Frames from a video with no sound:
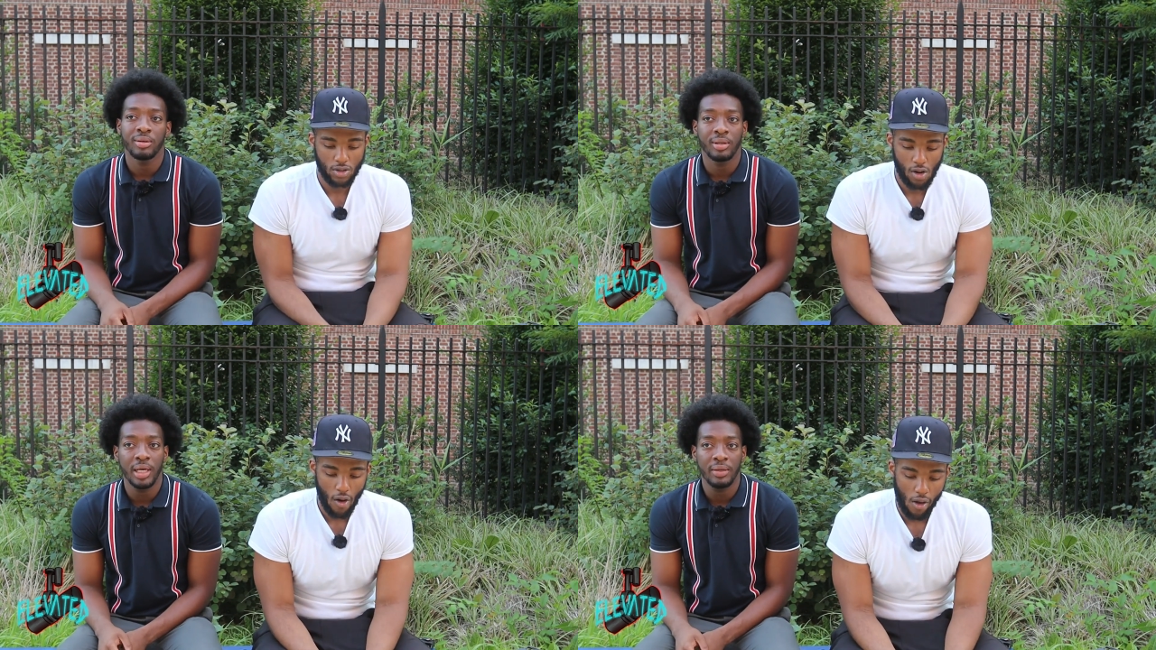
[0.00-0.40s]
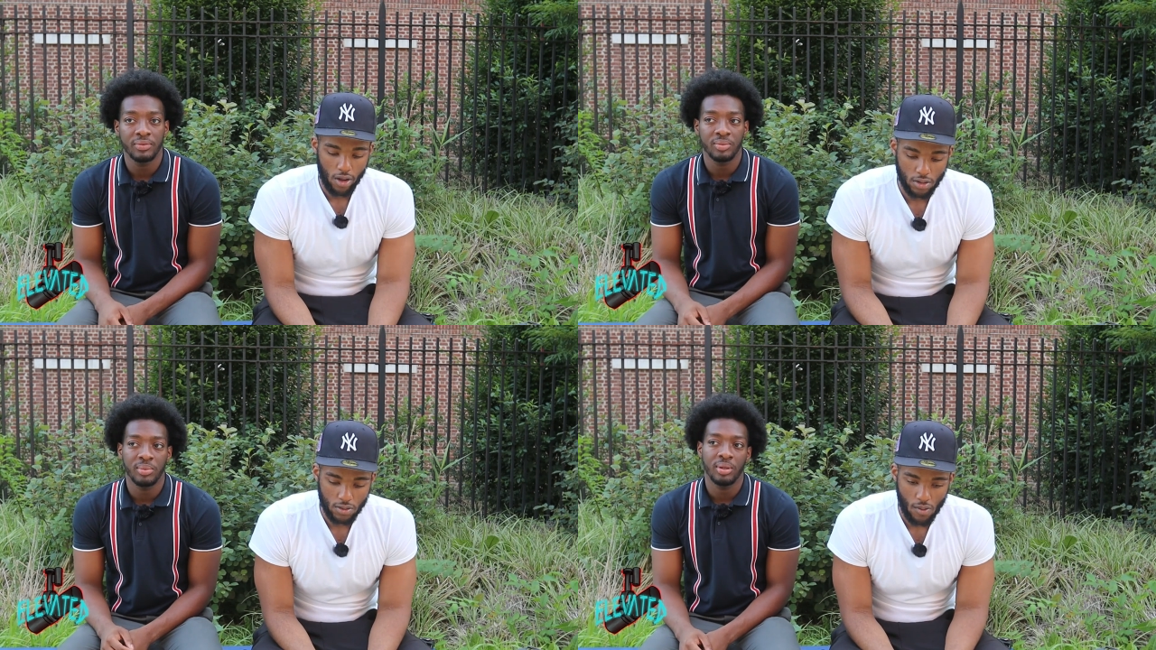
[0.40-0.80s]
Speaker 1: don't
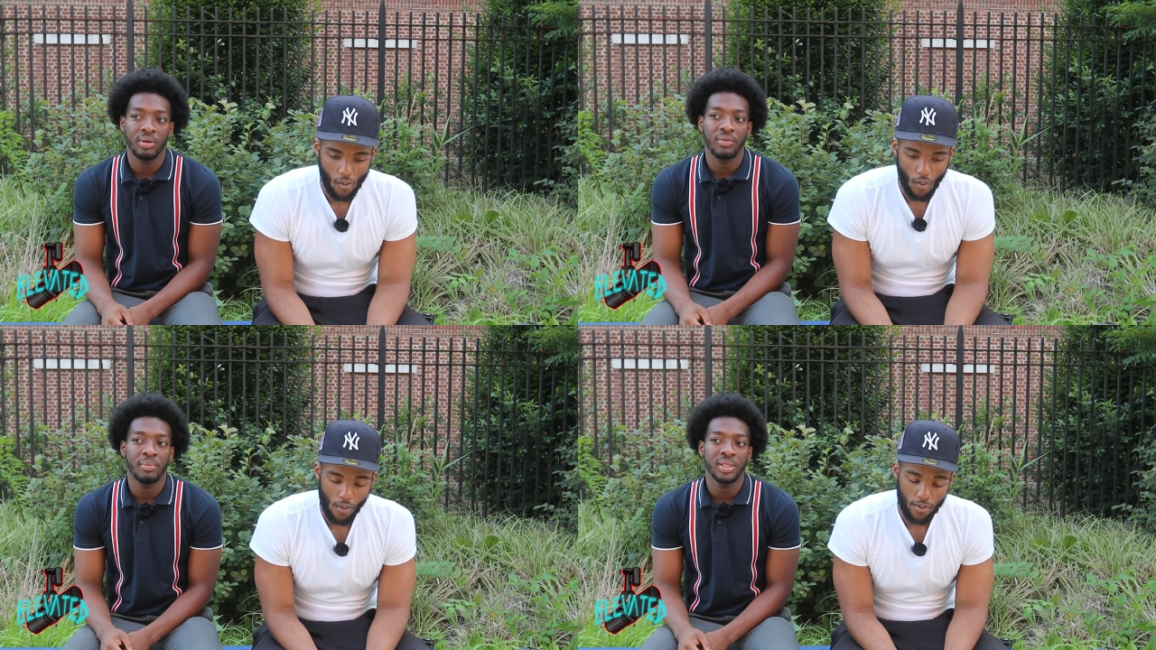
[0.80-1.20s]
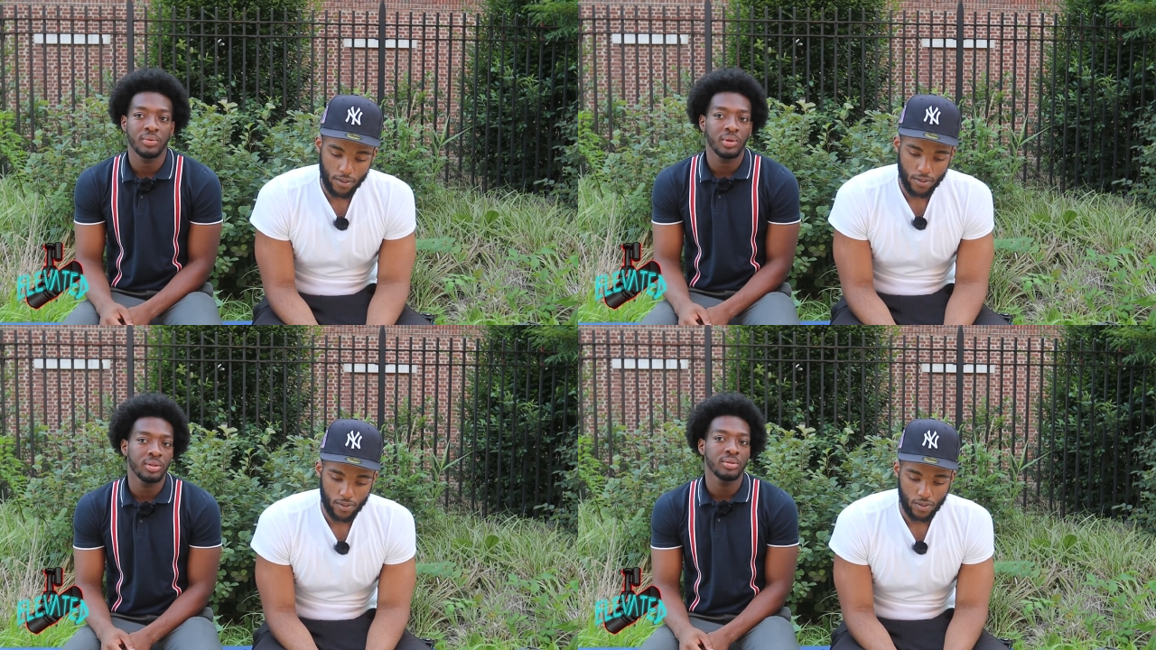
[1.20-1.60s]
have to, bro. If a
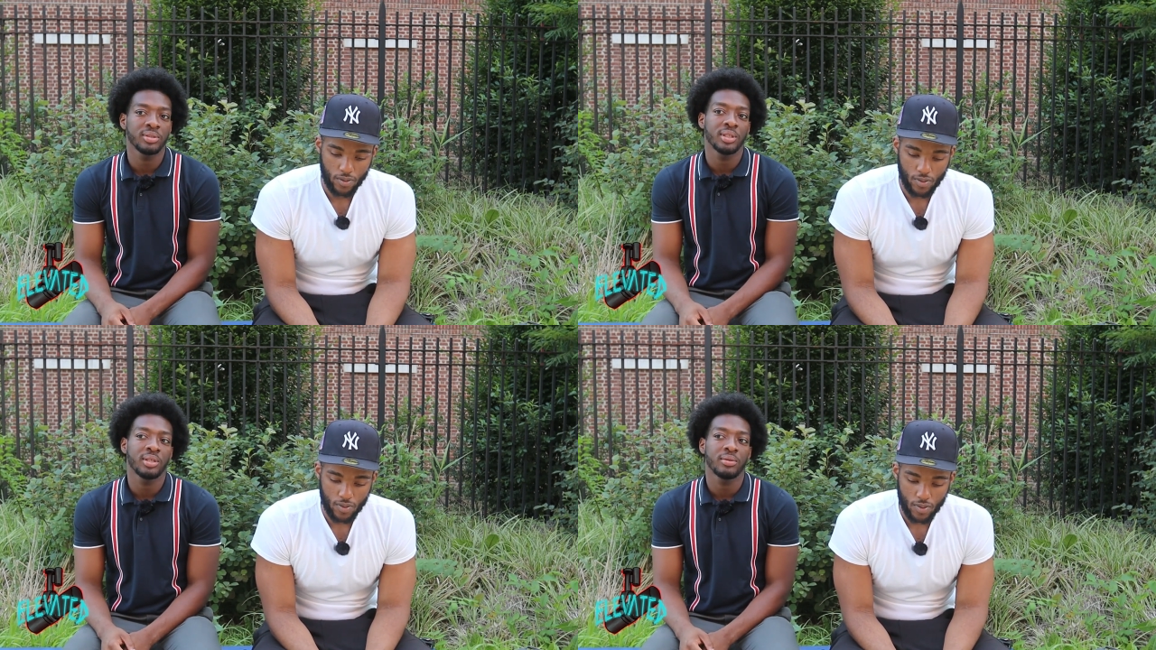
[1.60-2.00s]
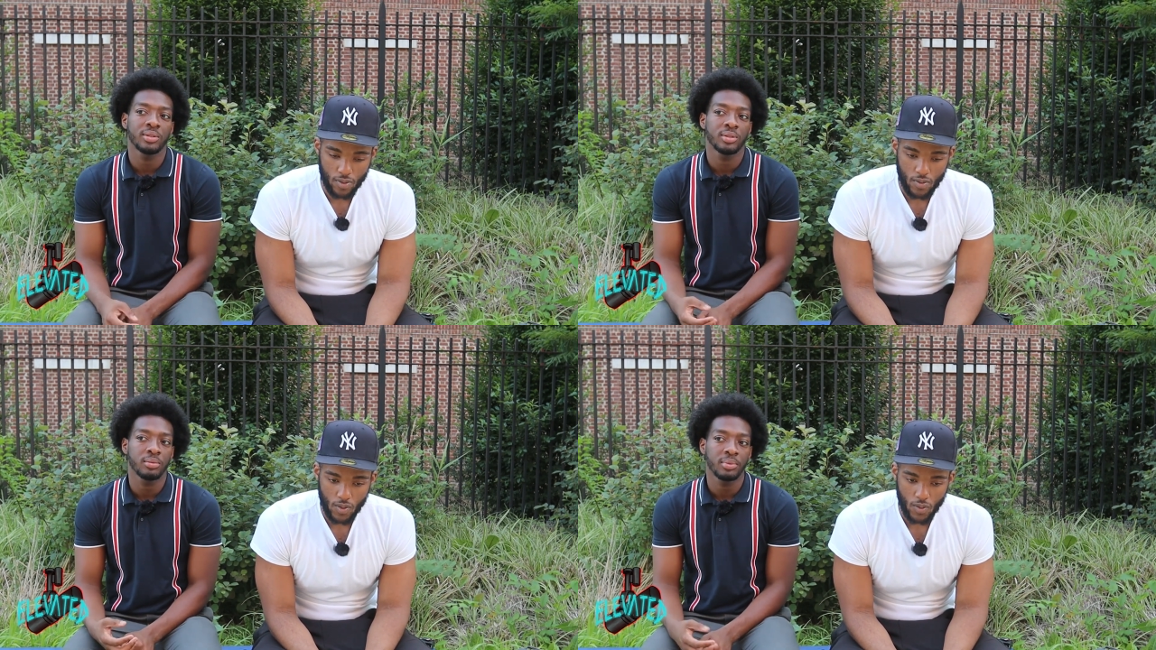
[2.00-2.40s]
bitch wants to, she gonna
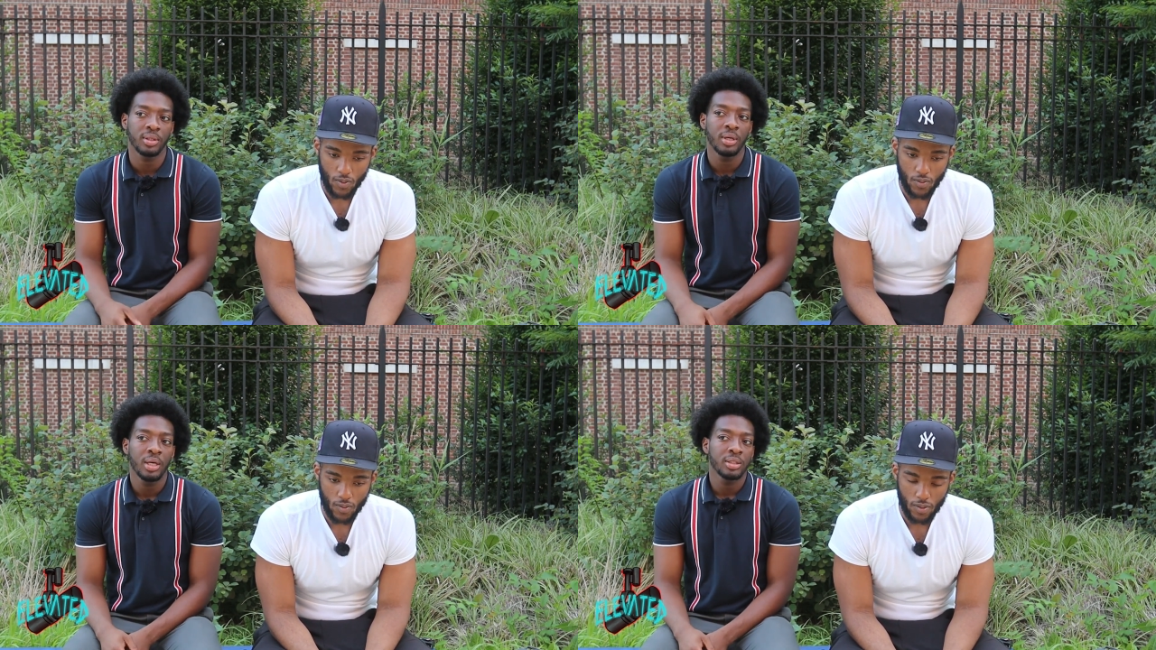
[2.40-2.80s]
want to, bro.